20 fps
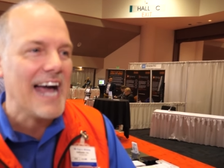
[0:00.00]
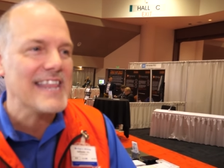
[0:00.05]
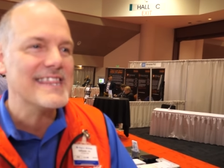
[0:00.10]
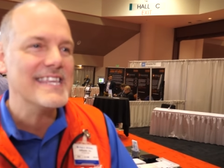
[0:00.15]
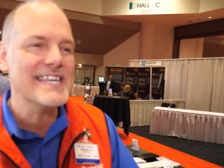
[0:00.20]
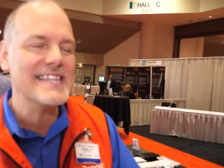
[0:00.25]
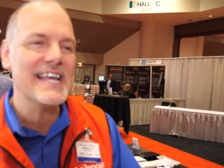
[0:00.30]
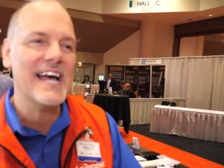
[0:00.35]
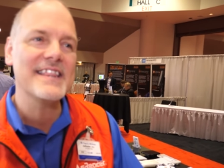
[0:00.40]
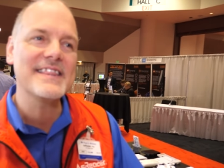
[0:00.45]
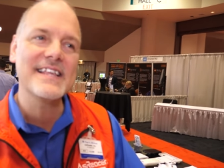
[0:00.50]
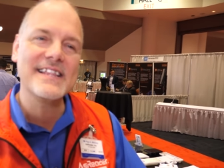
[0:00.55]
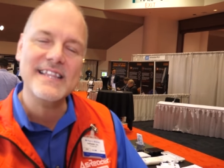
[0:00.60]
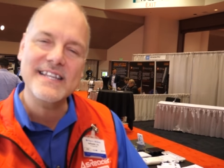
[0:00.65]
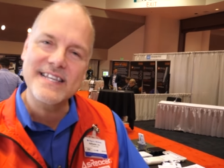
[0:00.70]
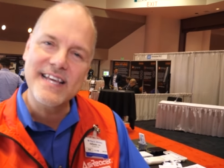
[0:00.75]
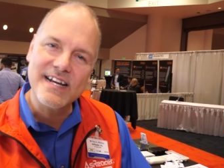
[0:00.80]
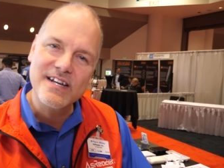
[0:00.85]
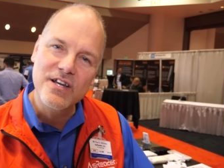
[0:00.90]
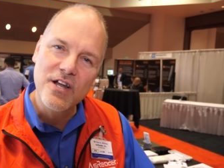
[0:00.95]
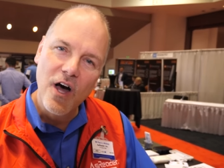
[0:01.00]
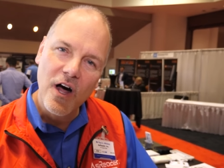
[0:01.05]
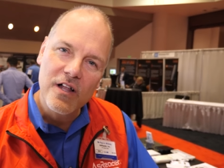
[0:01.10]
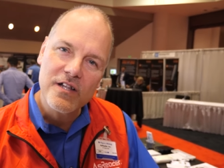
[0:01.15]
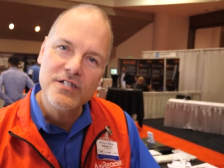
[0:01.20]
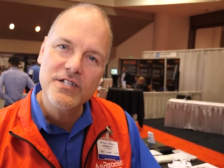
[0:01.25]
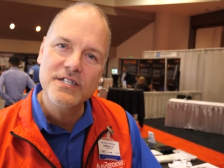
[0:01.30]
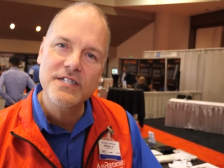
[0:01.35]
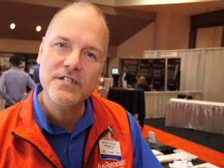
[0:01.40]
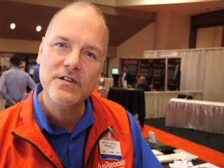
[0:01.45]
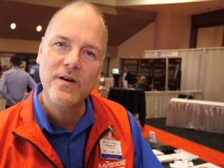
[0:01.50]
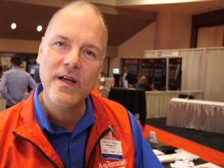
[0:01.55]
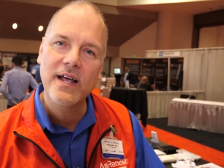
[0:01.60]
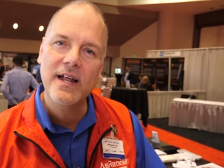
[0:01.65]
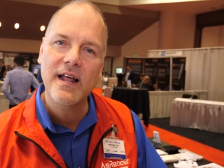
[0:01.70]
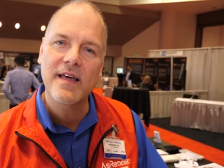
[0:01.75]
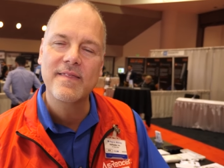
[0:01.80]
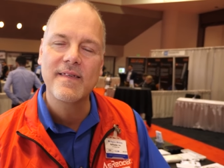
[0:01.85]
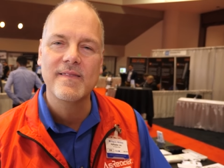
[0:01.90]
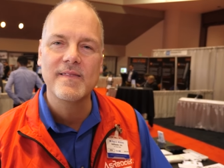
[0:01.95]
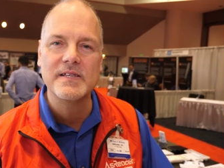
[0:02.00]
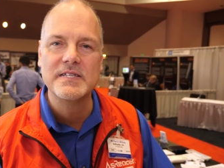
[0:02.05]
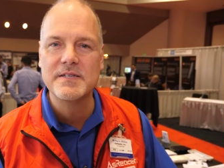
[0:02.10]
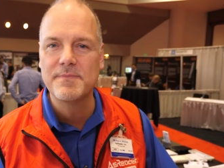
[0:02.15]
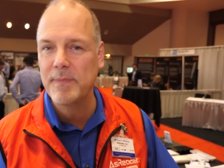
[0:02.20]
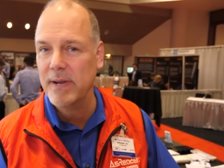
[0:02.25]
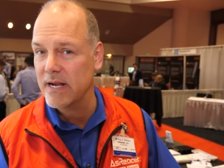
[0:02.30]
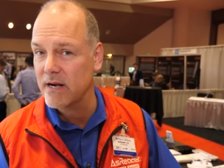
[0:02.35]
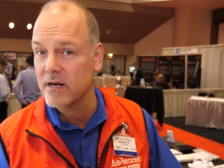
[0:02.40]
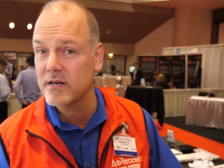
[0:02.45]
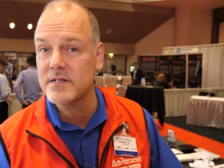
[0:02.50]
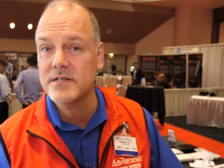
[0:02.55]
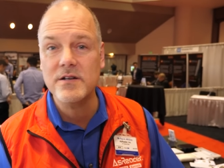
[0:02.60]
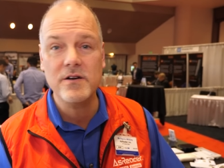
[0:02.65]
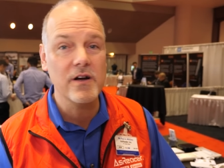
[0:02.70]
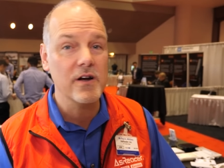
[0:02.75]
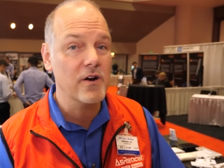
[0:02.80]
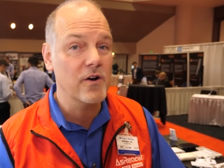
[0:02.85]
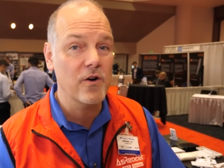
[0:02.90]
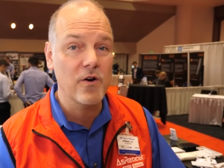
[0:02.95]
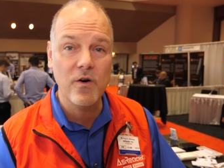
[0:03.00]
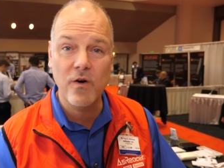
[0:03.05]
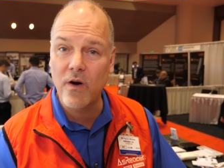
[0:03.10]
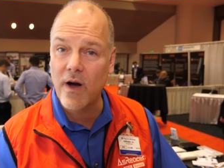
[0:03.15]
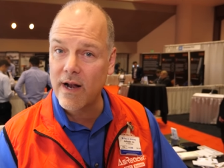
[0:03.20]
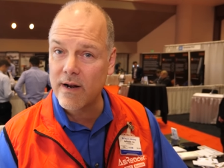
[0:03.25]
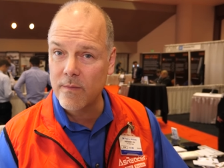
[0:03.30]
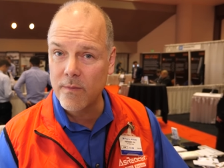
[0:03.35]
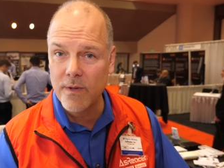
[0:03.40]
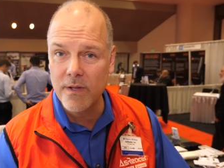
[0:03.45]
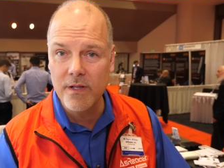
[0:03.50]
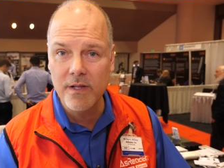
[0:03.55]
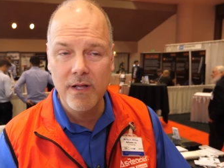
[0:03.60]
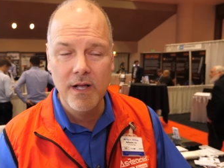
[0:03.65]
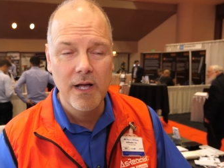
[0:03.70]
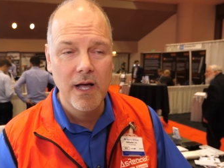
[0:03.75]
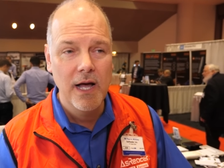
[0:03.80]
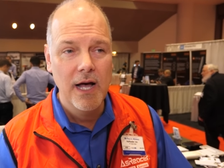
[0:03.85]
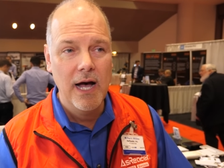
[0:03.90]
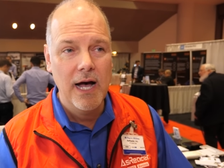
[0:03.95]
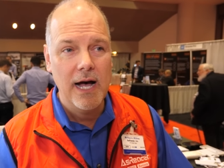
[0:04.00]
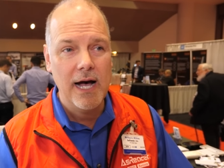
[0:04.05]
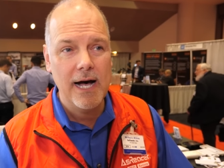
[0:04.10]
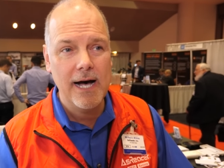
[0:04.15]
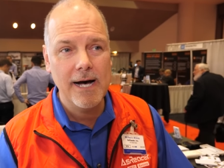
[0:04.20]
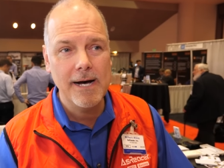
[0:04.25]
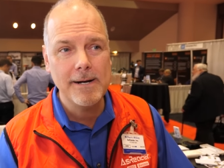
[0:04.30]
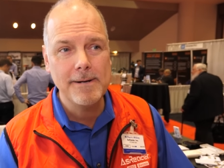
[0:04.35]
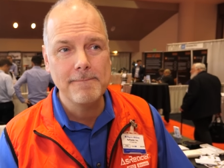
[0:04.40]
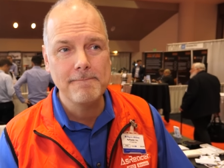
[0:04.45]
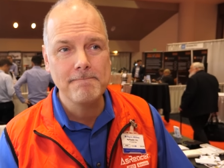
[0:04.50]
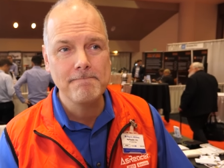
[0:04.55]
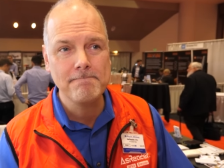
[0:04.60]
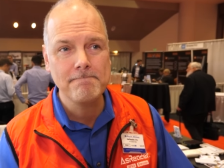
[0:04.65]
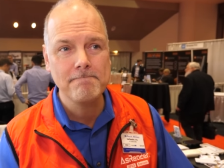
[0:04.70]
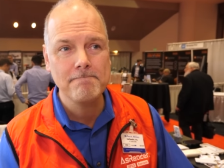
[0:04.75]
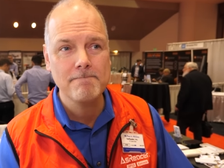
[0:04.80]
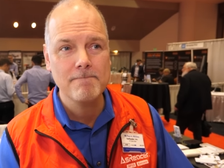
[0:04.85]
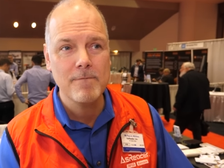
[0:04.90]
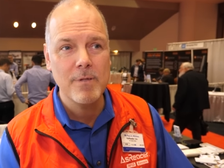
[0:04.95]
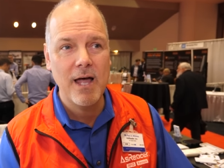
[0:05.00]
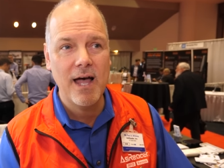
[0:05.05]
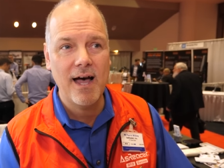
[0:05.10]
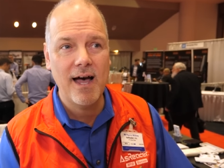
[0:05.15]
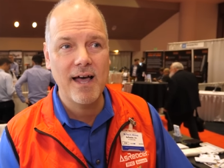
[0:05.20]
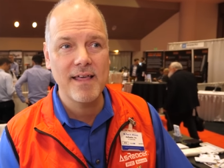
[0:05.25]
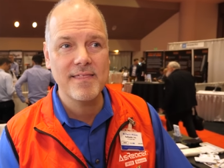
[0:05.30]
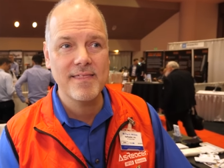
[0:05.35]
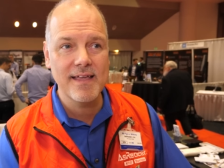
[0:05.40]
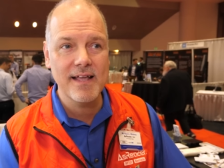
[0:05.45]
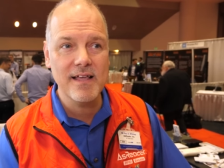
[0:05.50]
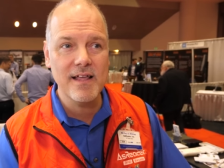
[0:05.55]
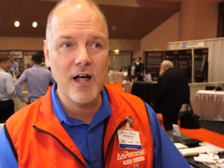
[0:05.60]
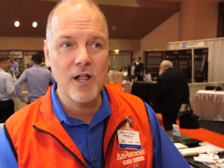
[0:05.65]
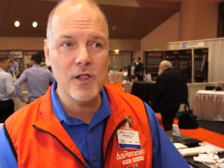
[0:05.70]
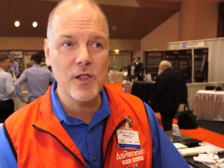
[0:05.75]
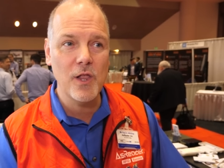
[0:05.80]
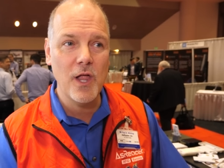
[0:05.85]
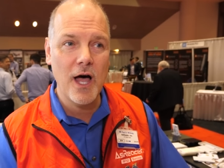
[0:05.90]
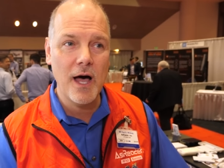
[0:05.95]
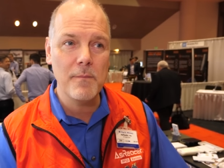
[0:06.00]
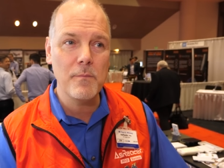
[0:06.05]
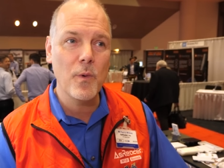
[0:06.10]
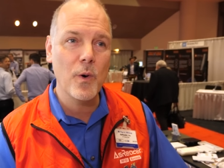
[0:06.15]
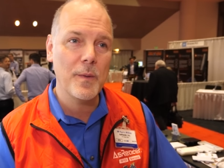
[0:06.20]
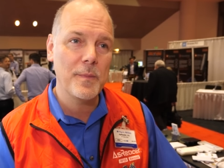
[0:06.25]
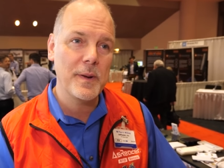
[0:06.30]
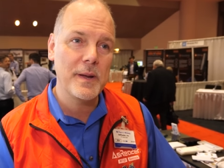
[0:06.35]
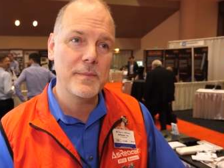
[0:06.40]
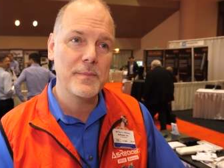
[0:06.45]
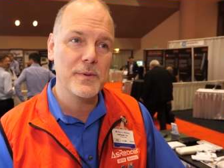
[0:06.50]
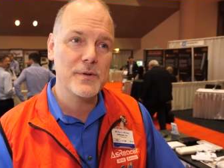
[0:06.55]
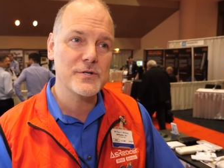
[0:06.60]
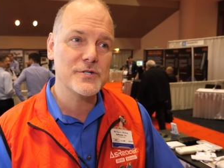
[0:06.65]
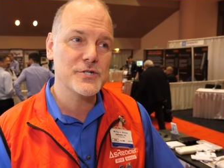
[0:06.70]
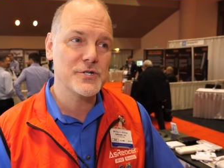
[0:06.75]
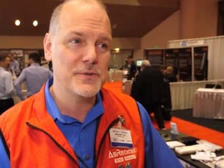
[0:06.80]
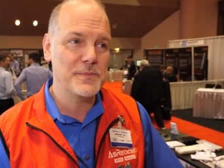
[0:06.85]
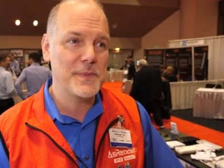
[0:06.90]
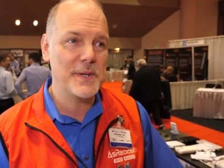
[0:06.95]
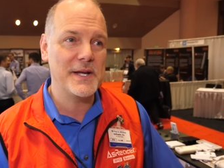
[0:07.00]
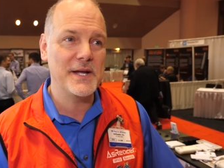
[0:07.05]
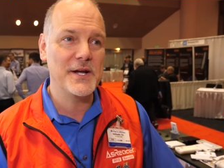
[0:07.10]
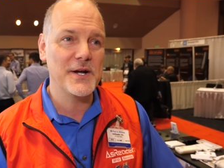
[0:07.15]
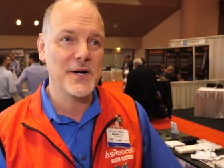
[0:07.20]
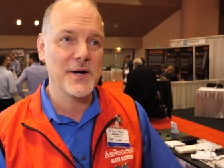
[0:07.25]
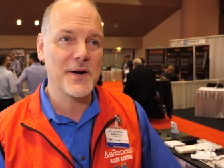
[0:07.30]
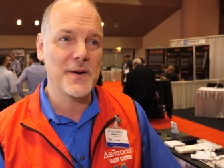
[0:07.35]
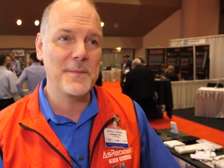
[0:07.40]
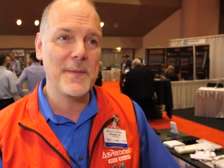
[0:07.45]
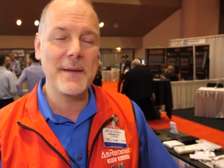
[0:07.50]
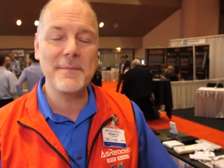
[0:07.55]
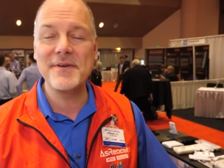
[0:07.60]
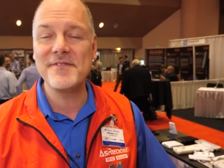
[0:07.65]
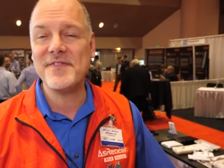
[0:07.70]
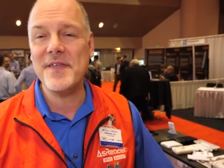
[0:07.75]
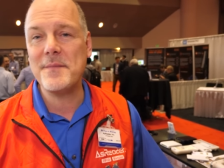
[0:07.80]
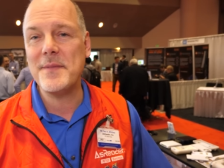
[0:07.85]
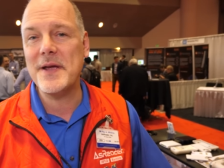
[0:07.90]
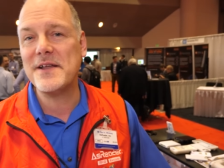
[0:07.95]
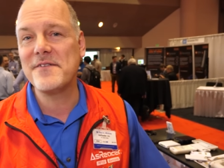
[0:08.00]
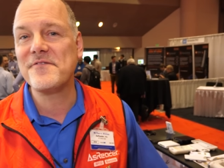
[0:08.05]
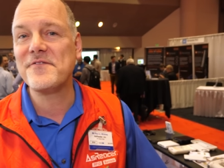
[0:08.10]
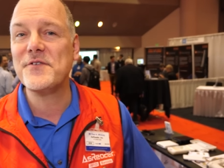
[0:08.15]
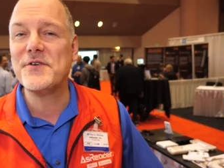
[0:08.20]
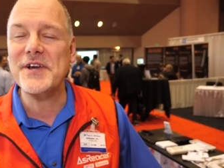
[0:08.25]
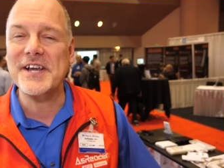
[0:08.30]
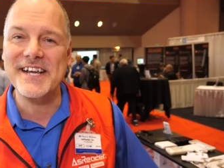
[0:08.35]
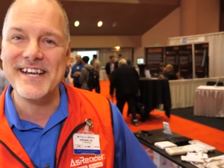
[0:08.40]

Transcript: I think I think the technology is great. I think the speakers are incredible. Um, I think a lot more people should be here. Maybe if they made it free.